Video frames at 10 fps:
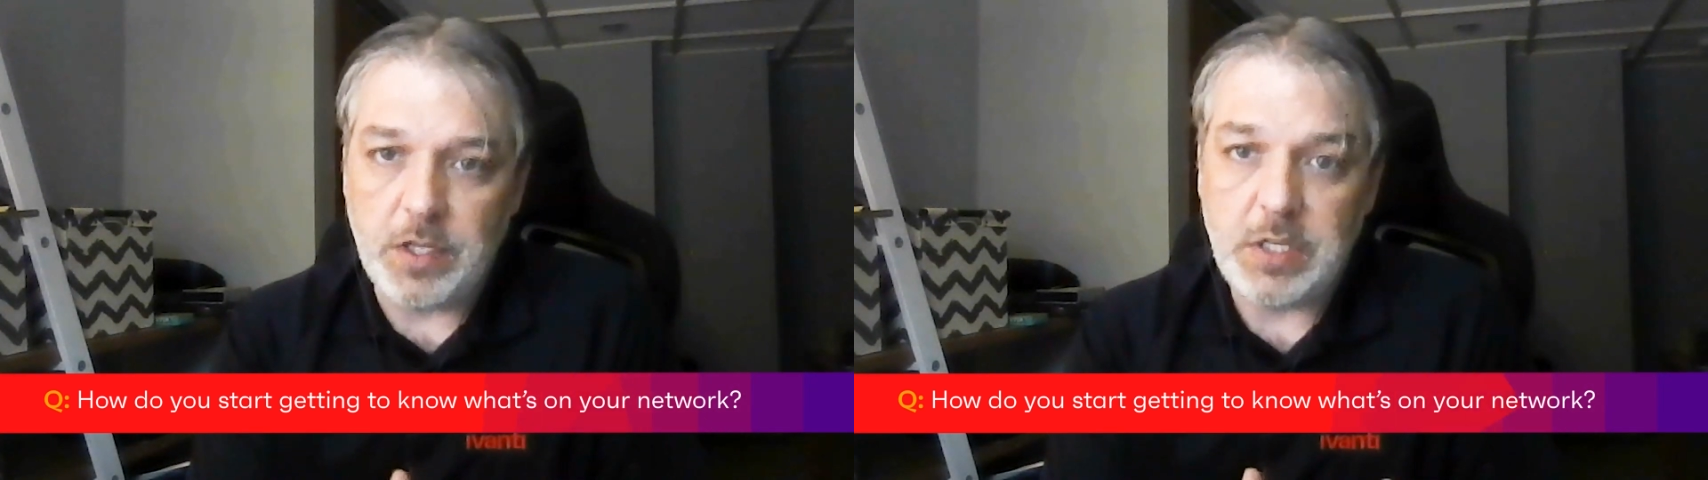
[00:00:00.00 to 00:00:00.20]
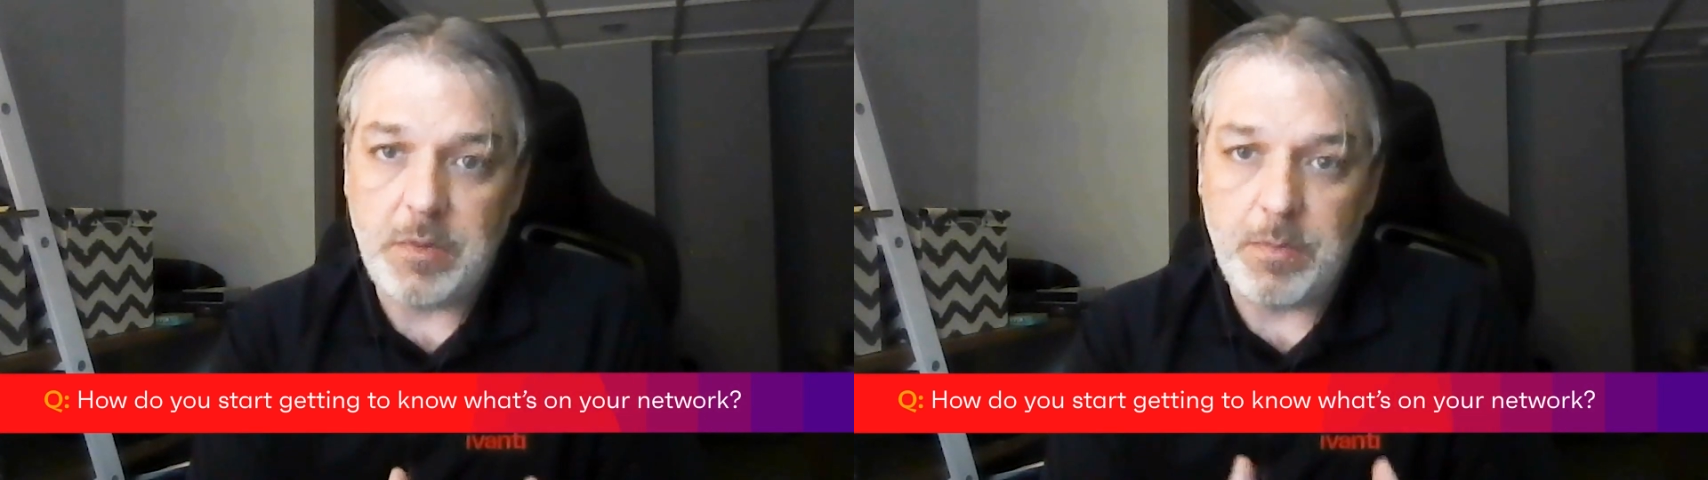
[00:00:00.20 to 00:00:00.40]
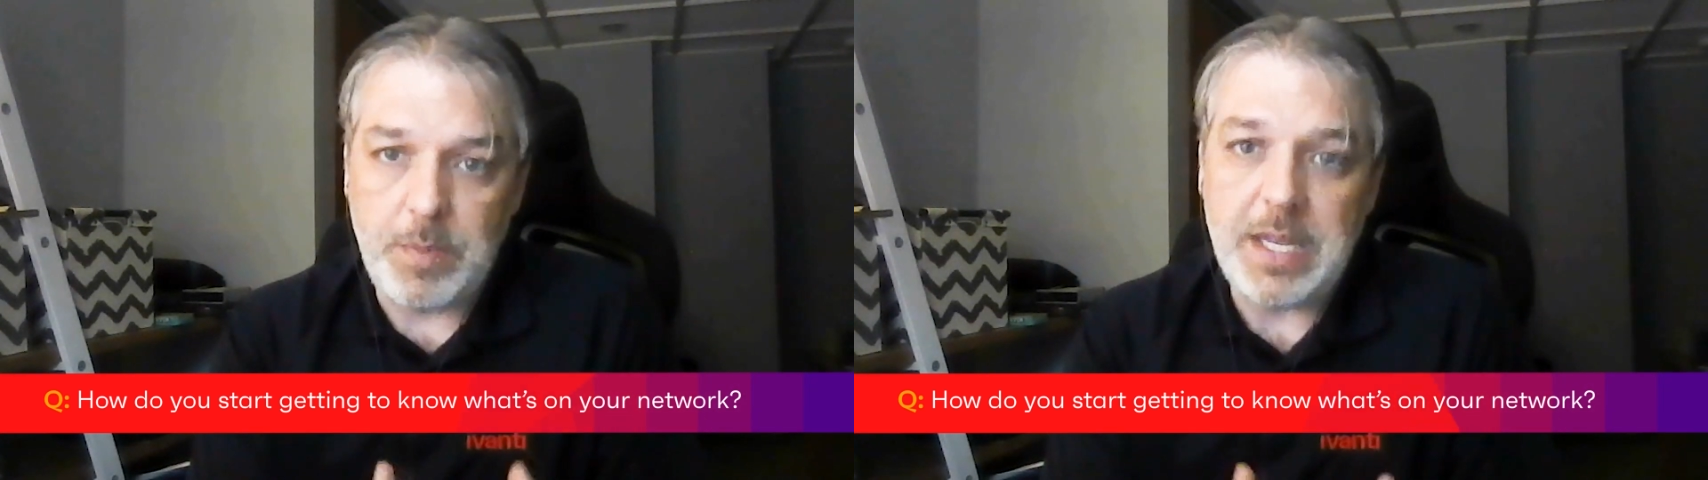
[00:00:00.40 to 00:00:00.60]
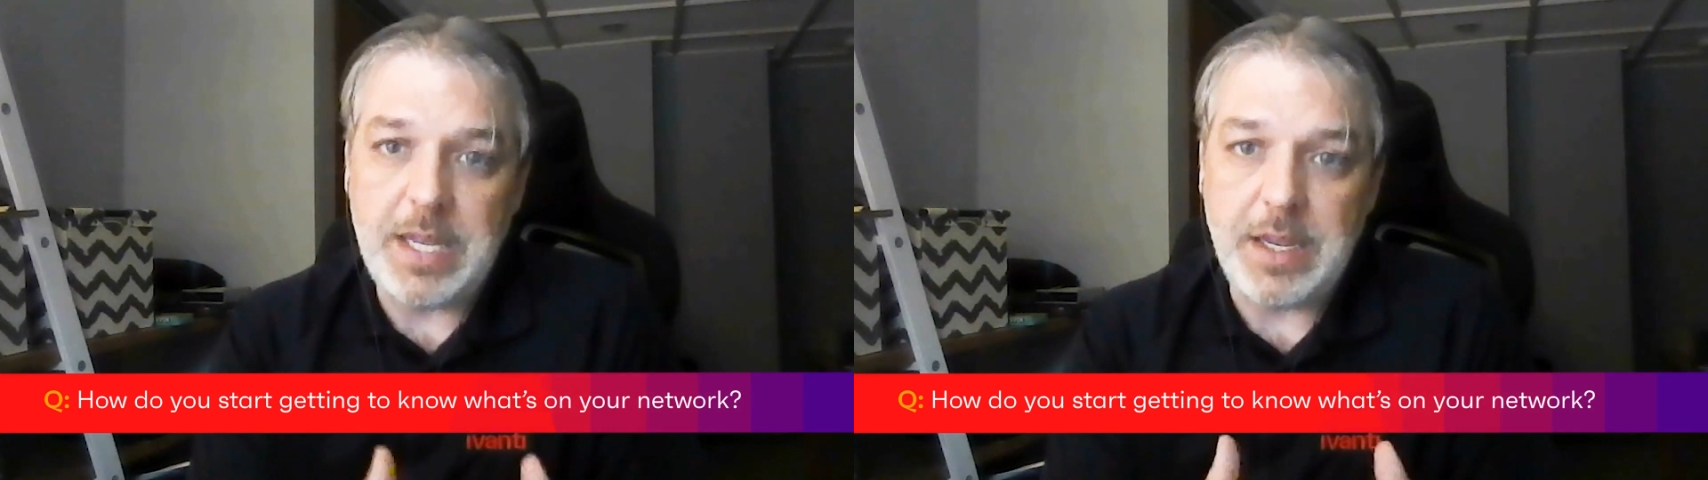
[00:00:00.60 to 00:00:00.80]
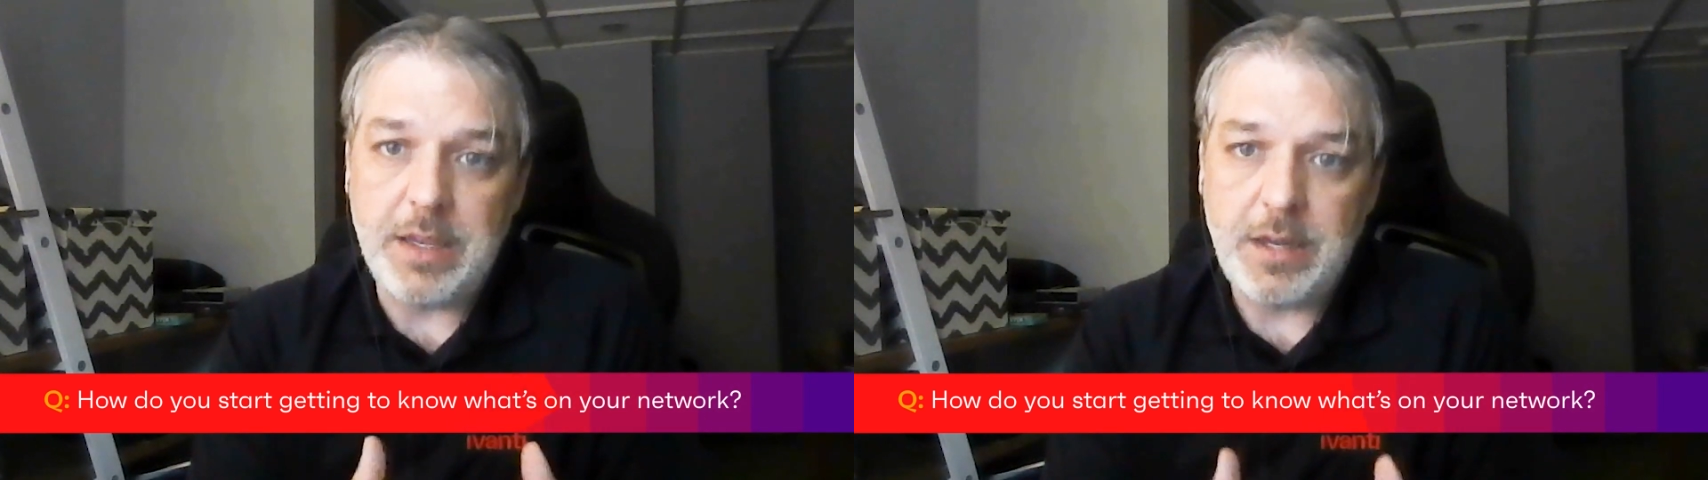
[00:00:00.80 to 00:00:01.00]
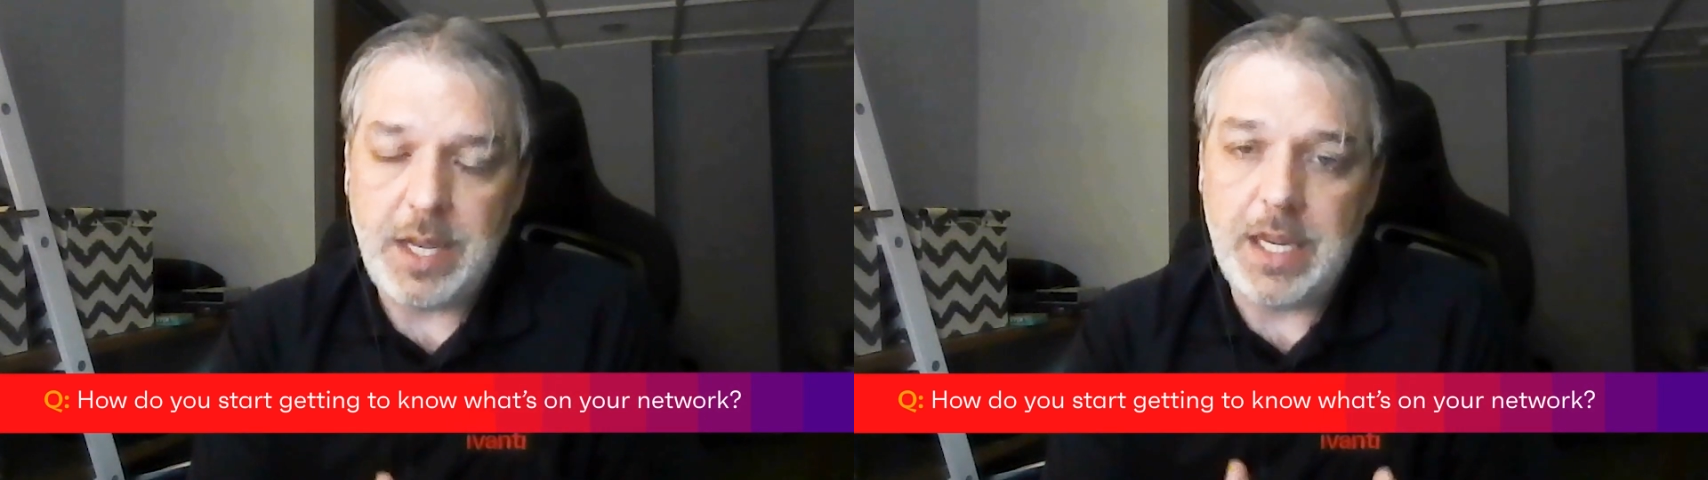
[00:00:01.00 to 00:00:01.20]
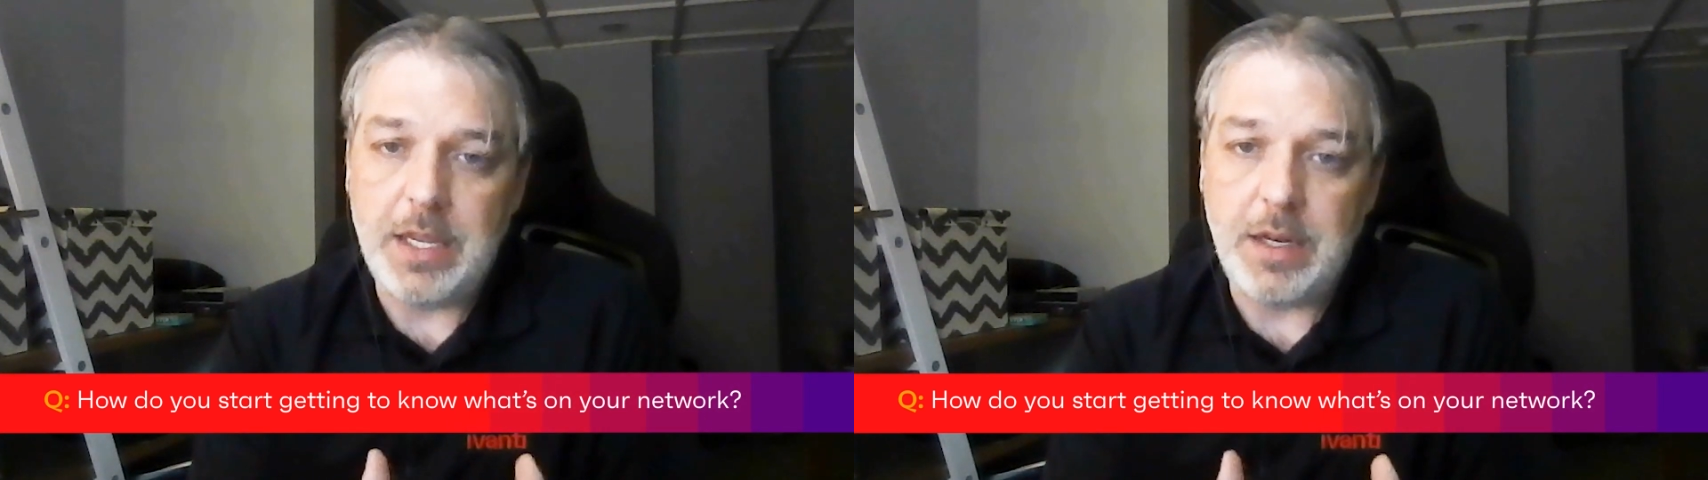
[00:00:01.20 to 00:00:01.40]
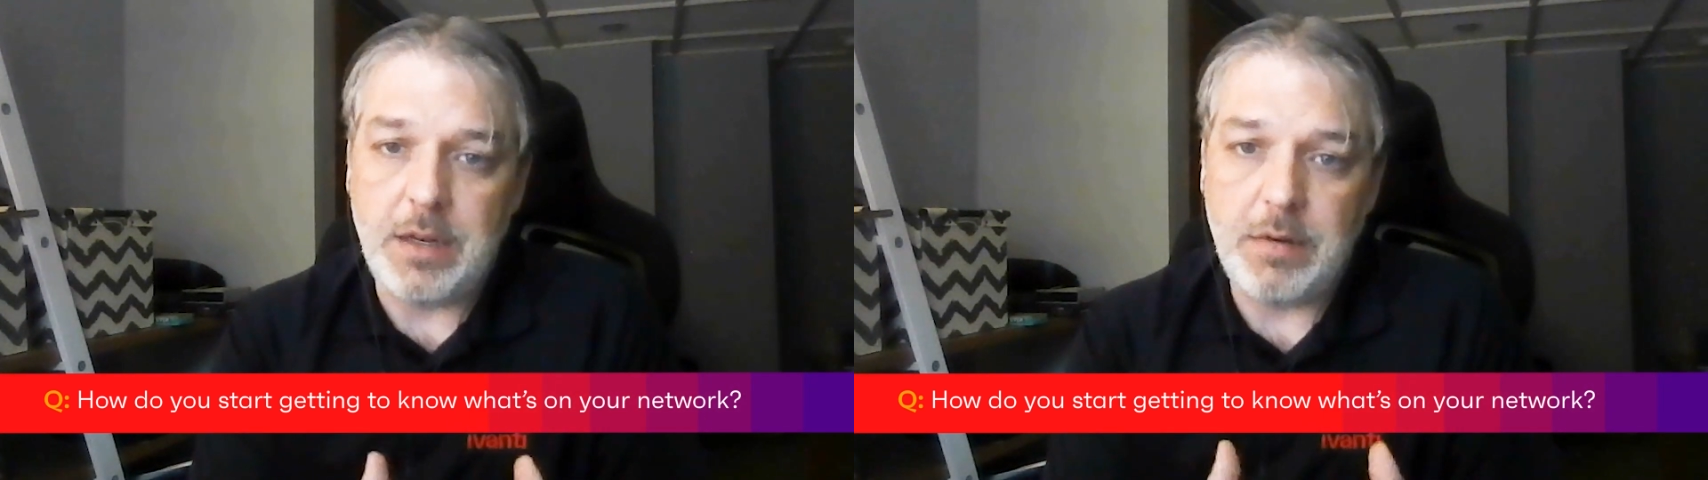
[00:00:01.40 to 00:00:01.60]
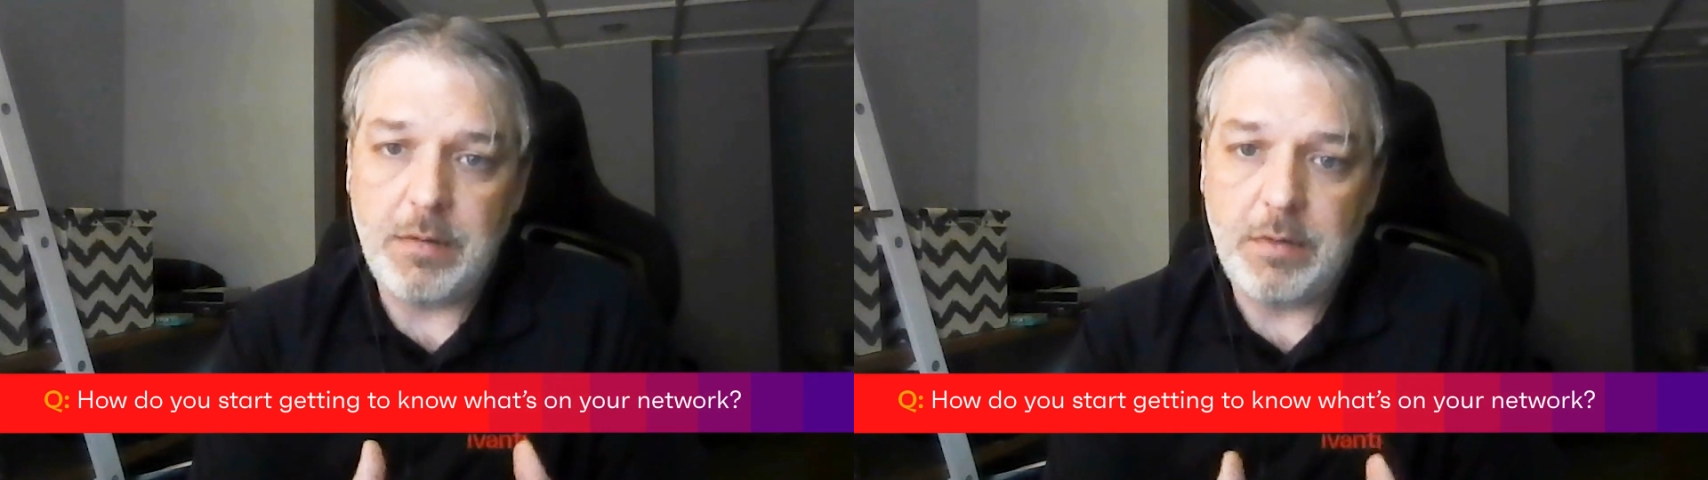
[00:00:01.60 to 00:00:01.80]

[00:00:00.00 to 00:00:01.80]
this to be in